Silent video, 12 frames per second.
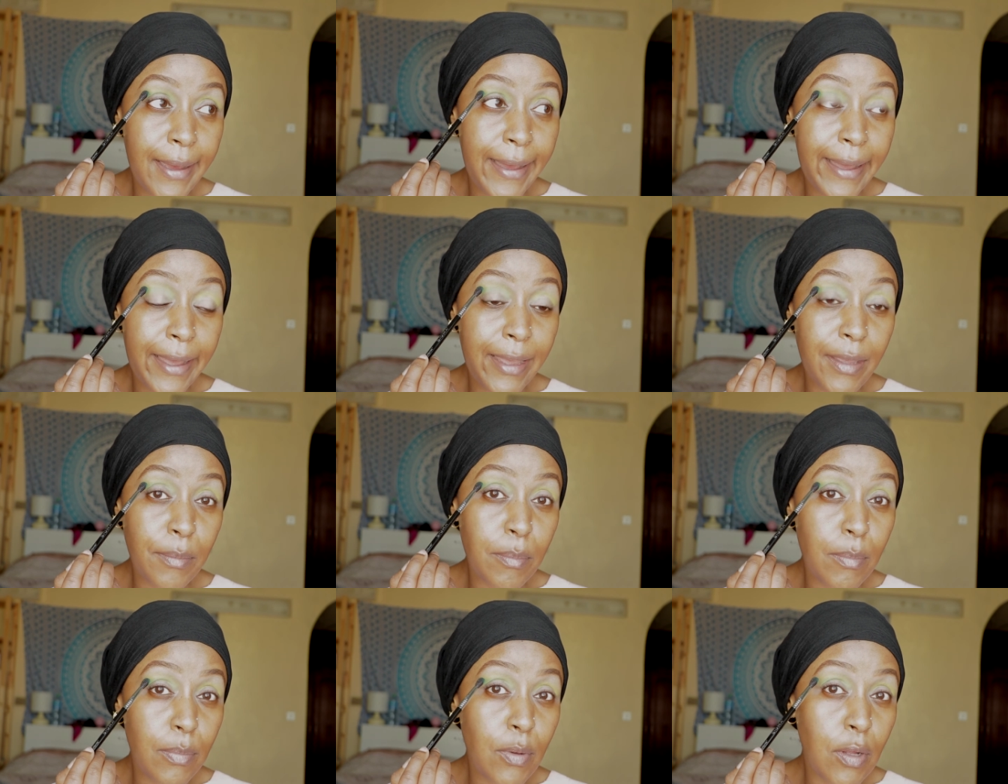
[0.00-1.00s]

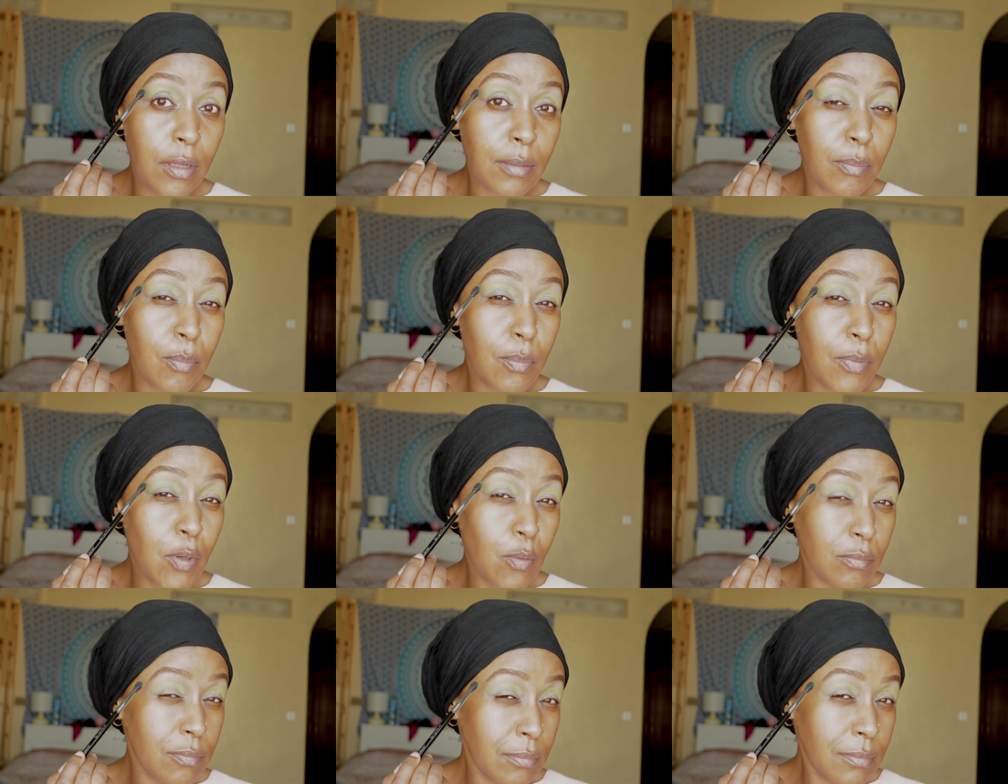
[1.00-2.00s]
eyeball
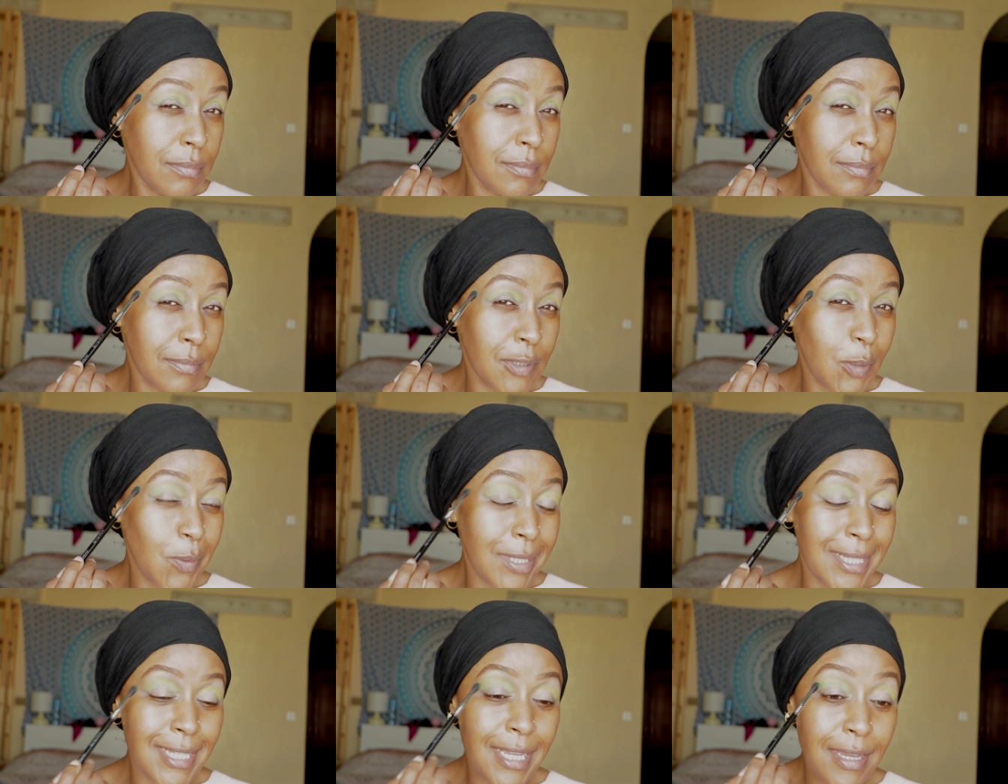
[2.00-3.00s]
bone, I want
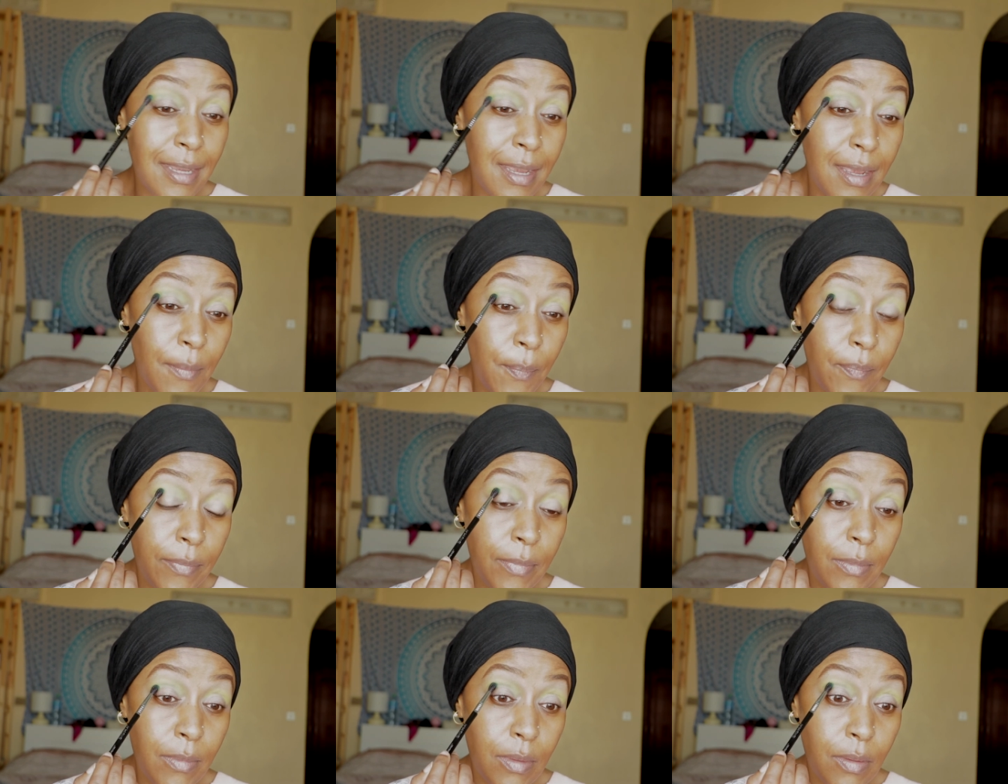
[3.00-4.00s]
to say.
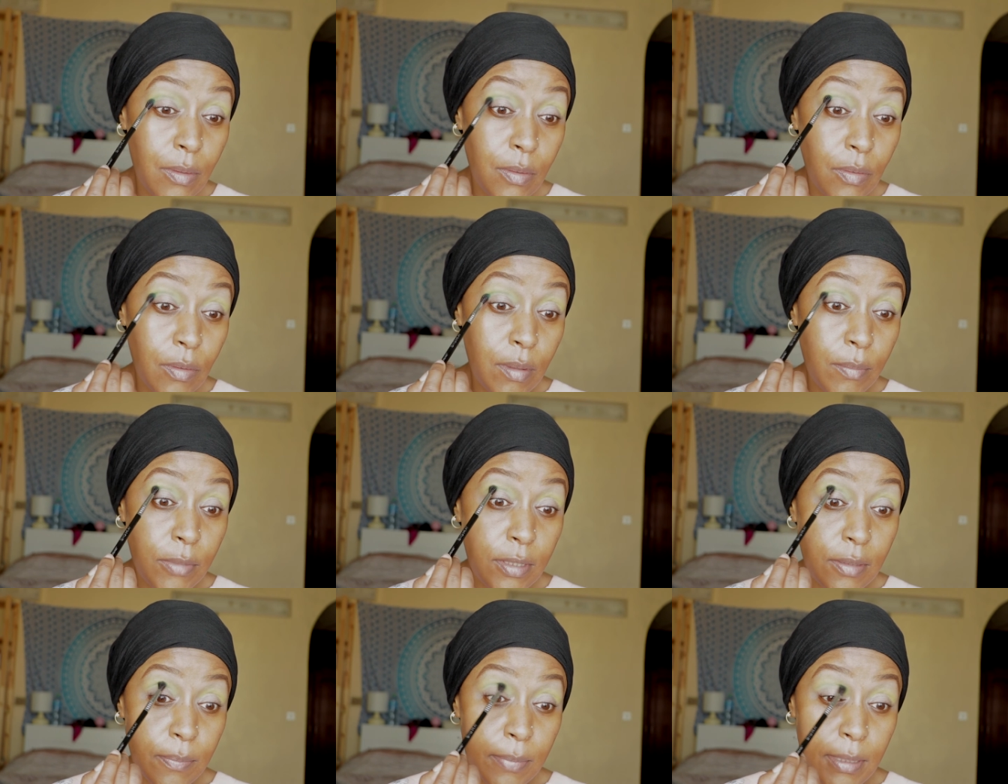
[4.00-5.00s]
So I'm
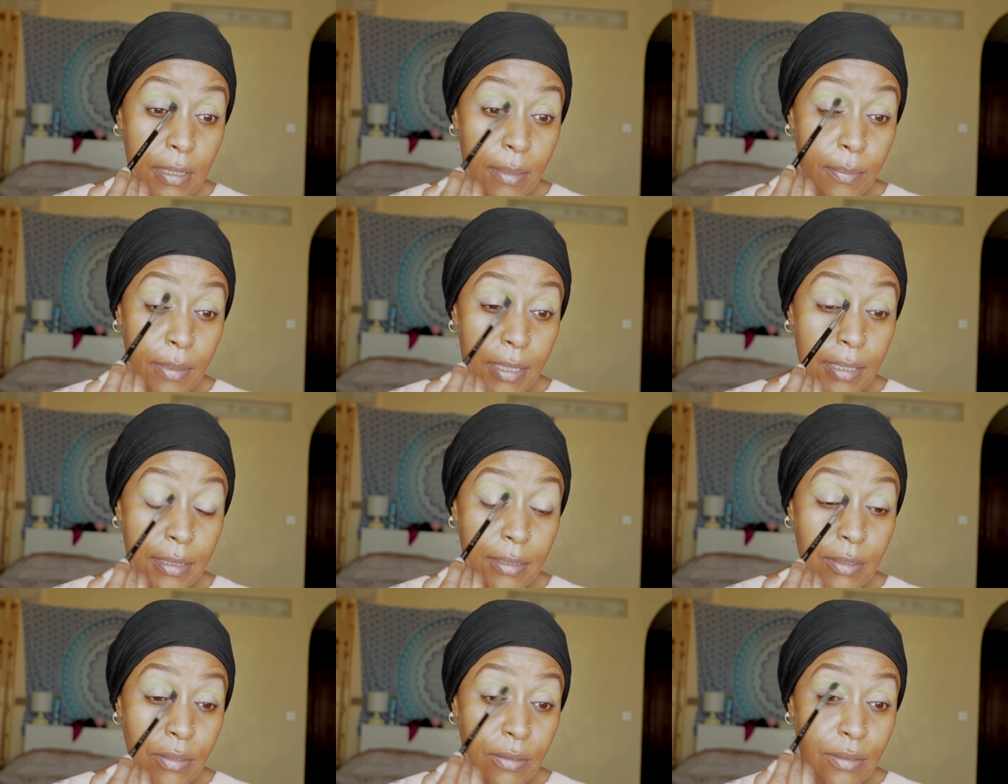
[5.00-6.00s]
just applying
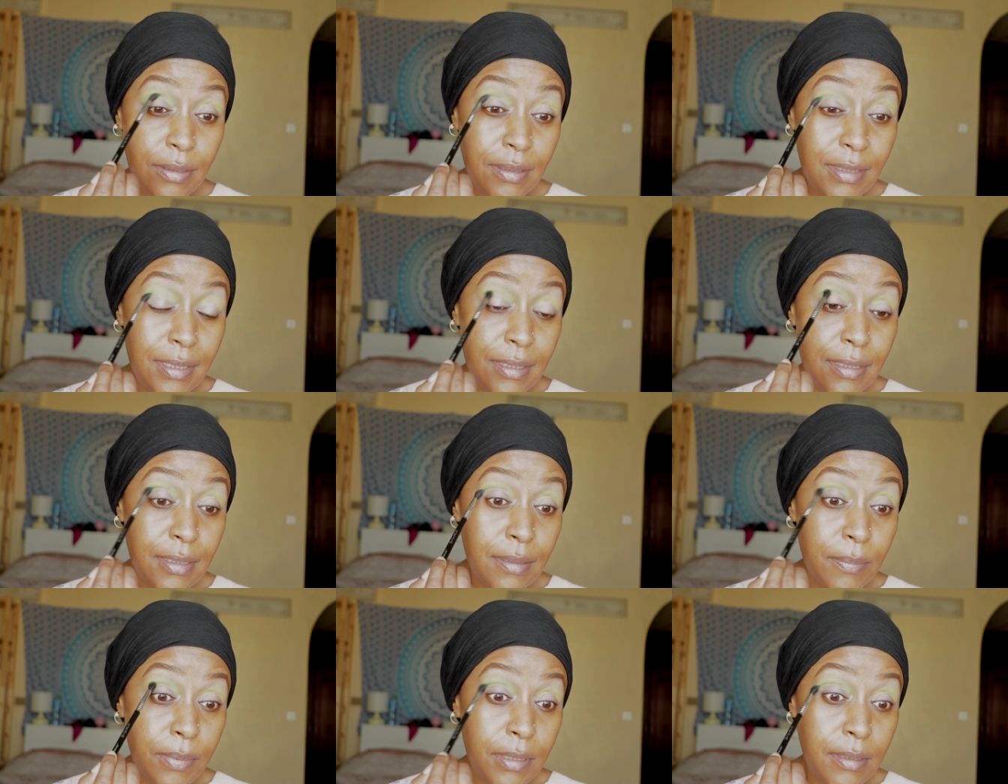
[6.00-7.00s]
it just a
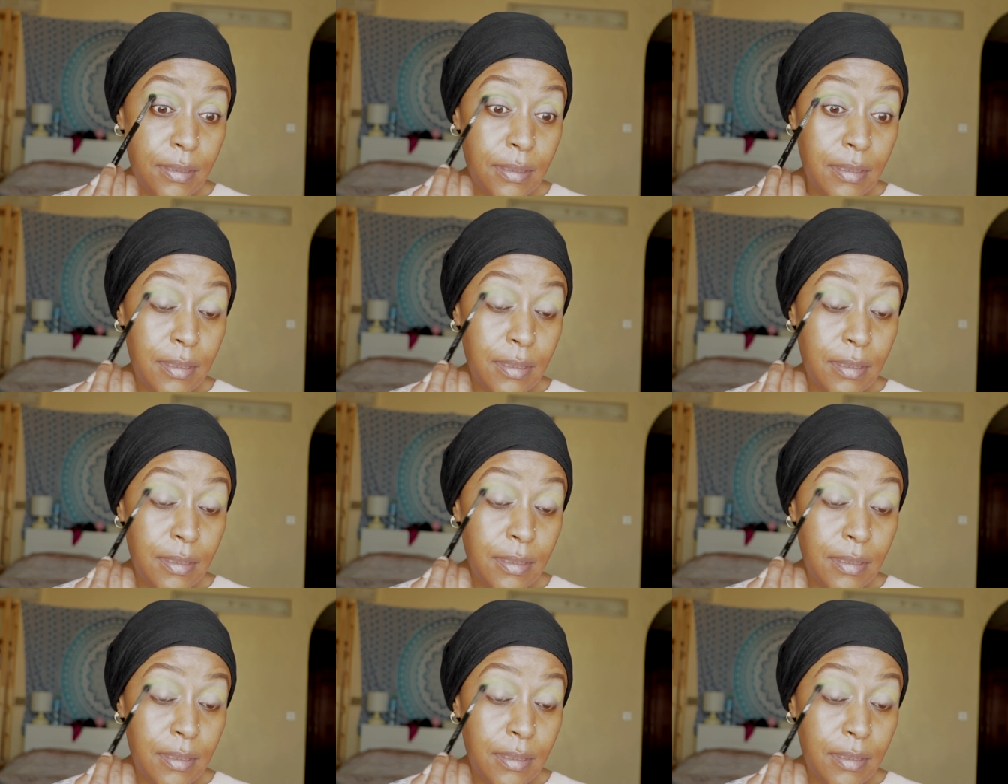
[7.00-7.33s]
little bit,